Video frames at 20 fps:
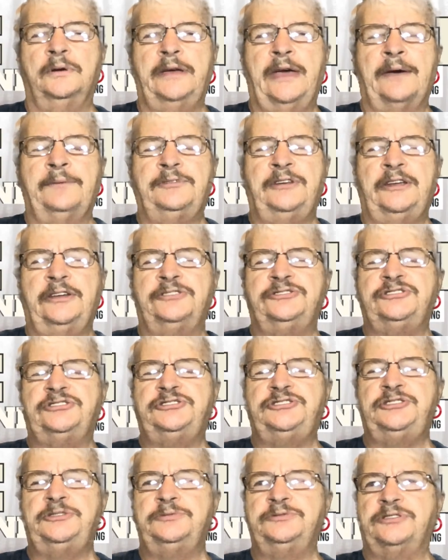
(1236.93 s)
evidence
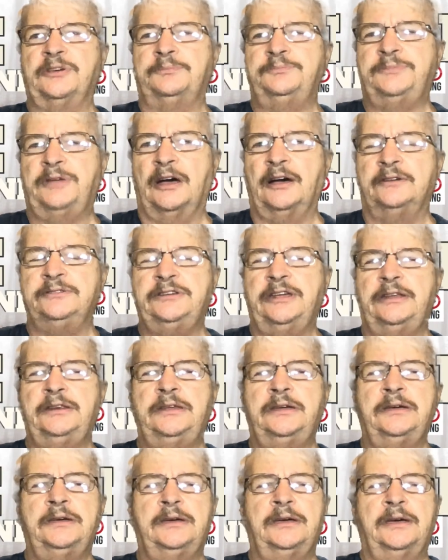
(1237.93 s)
she was abducted,
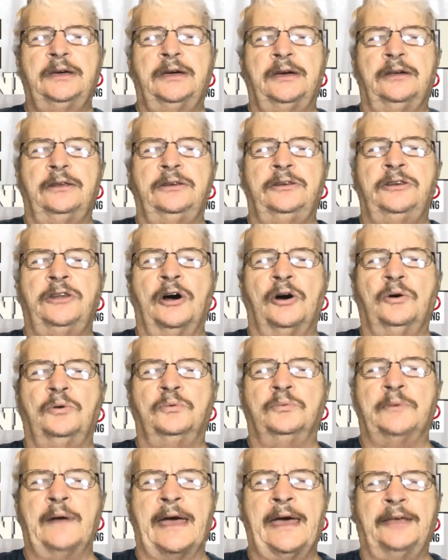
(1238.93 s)

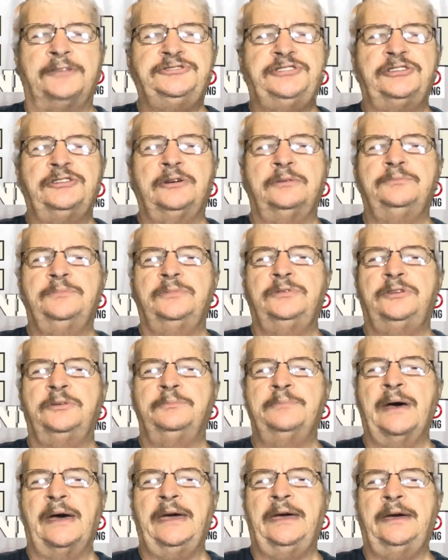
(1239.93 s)
no ransom
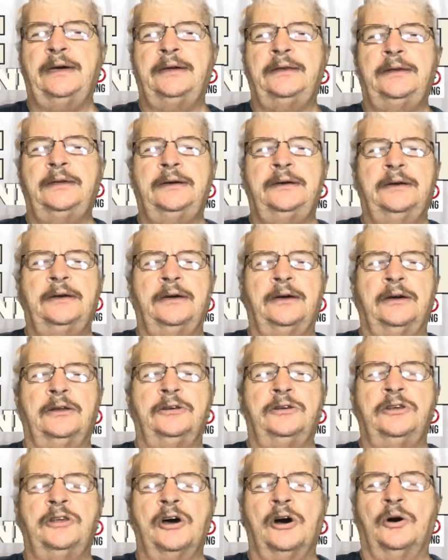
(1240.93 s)
demand,
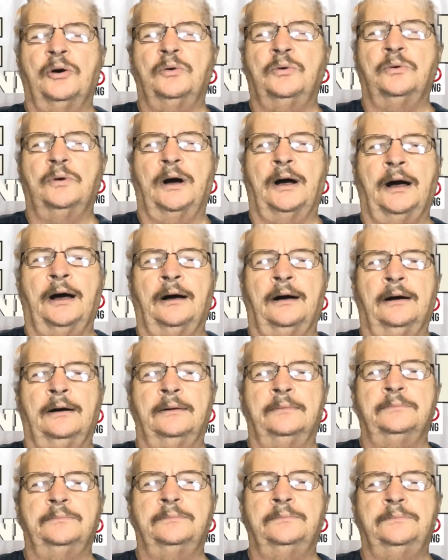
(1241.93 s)

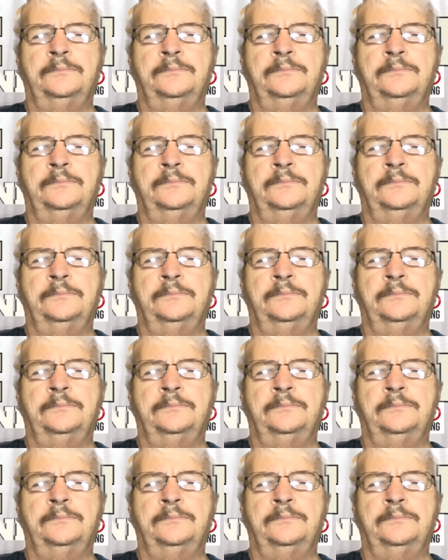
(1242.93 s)
no